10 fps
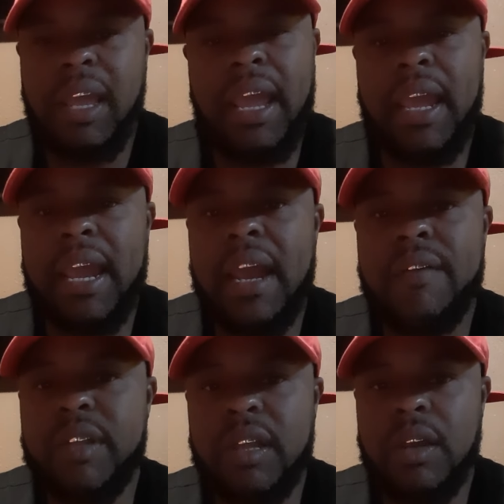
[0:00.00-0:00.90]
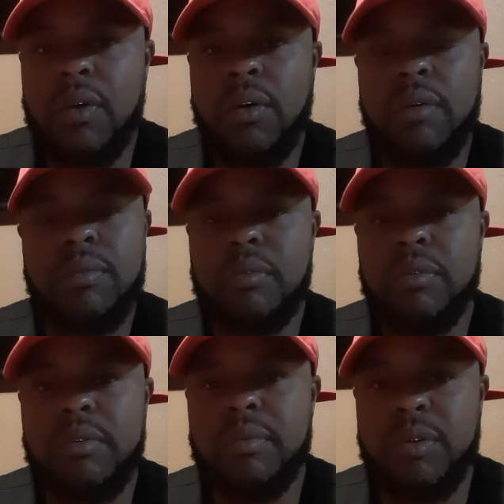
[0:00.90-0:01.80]
Hey, how everything going?
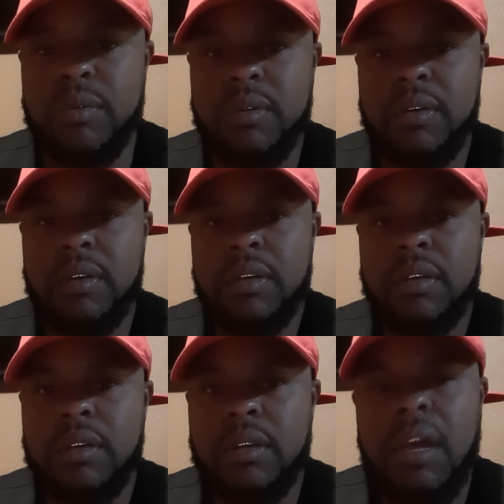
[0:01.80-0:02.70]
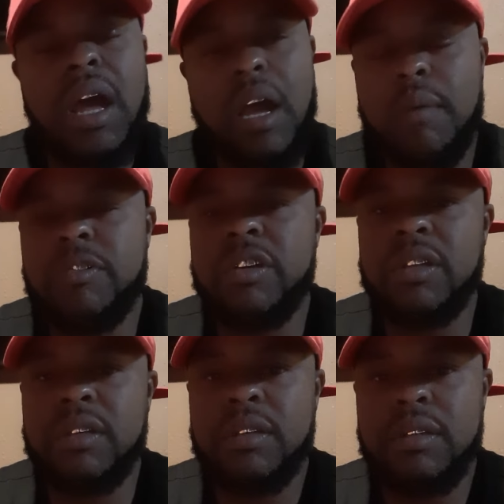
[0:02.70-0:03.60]
Boom, boom, boom. I'm
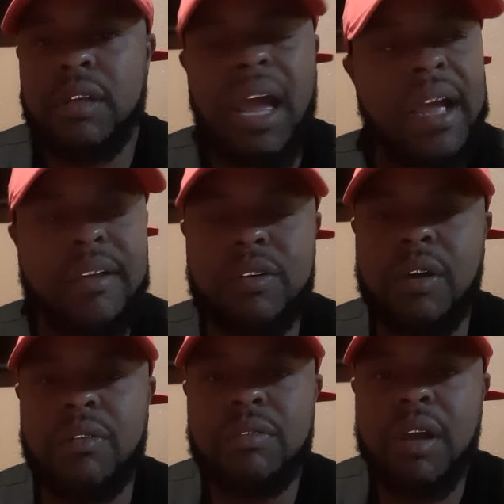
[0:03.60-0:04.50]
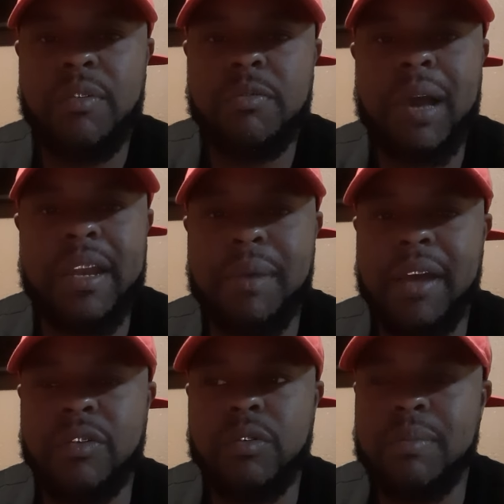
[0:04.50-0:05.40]
chilling. I, you know, responded
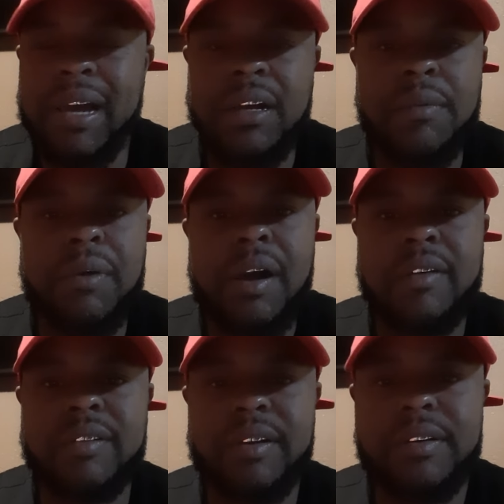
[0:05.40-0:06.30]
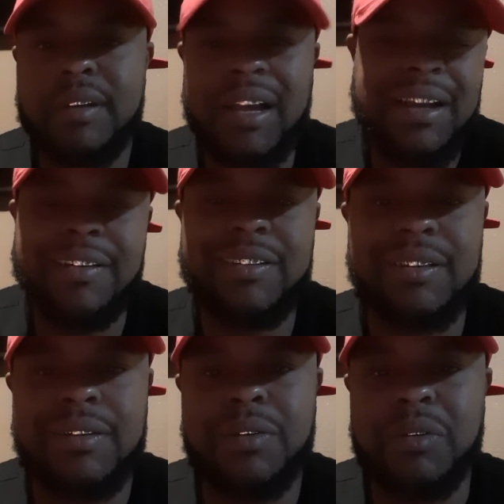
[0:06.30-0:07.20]
back to her about a couple hours later. I got
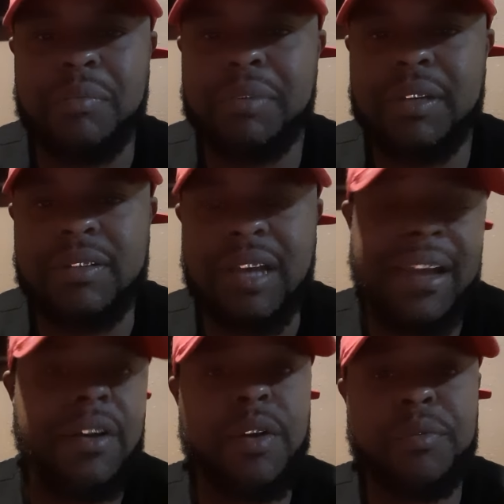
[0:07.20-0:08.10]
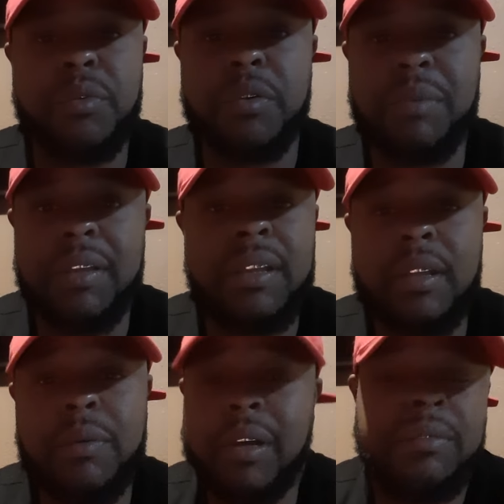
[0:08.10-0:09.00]
shit to do. I'm busy. I ain't heard from you in a minute
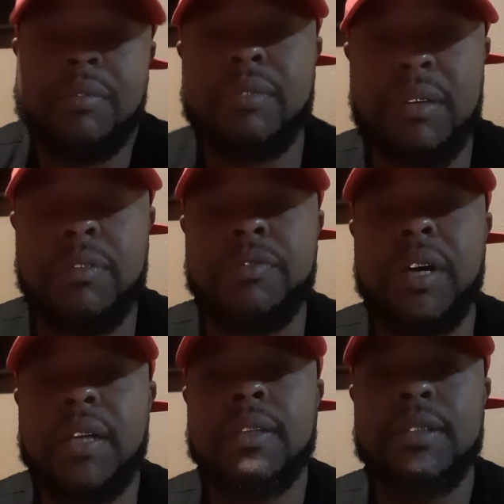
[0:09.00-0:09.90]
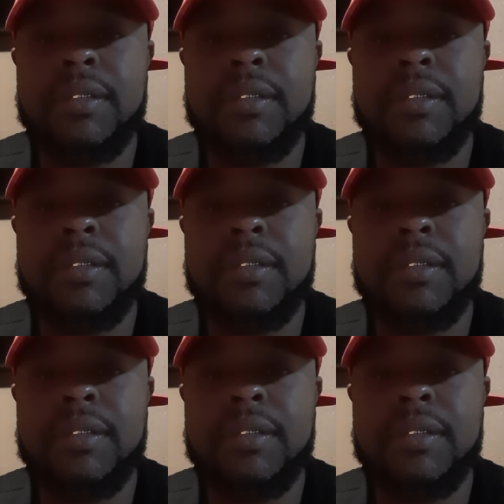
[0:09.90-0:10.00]
anyway. give a fuck.